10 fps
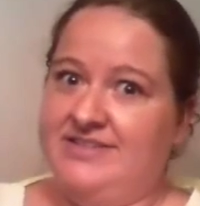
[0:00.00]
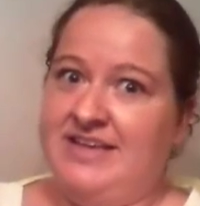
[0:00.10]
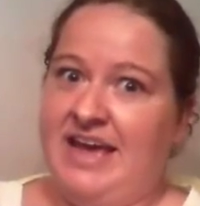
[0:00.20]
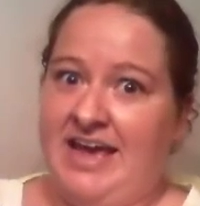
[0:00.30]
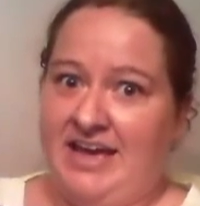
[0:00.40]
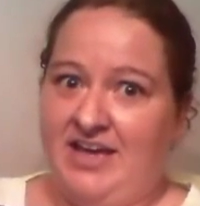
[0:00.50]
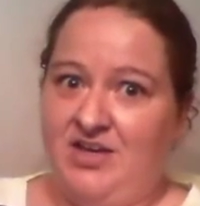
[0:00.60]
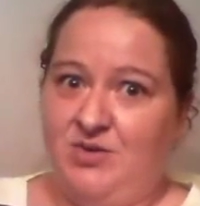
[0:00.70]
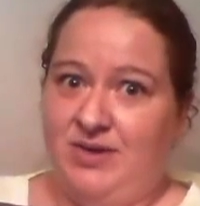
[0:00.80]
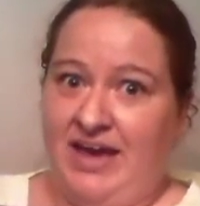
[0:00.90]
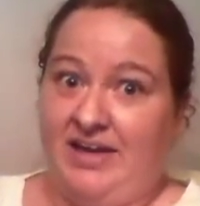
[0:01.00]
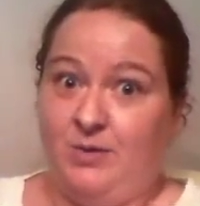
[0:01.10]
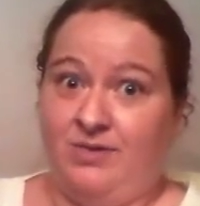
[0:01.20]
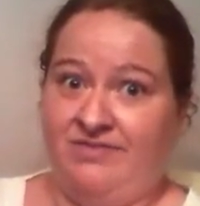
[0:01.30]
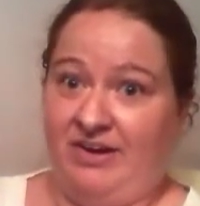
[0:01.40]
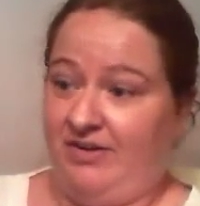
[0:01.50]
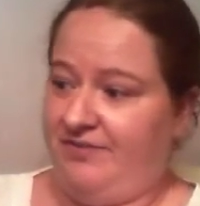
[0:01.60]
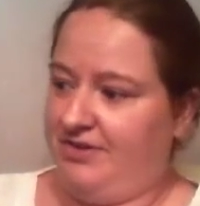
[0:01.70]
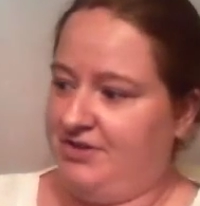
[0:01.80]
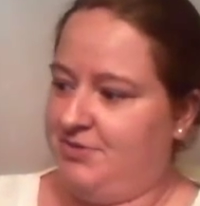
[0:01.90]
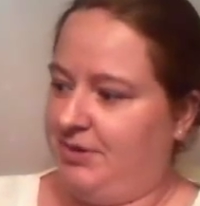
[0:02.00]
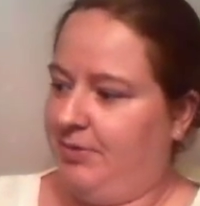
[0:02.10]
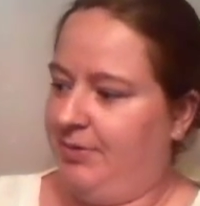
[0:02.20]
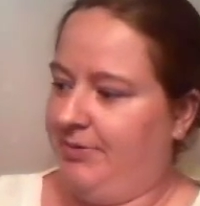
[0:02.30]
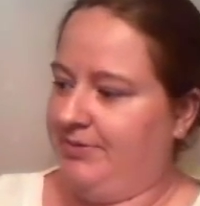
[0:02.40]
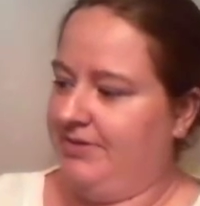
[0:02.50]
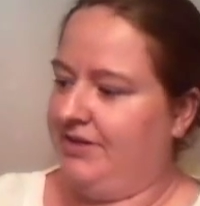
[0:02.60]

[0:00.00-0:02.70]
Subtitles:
say you get your very first recruit,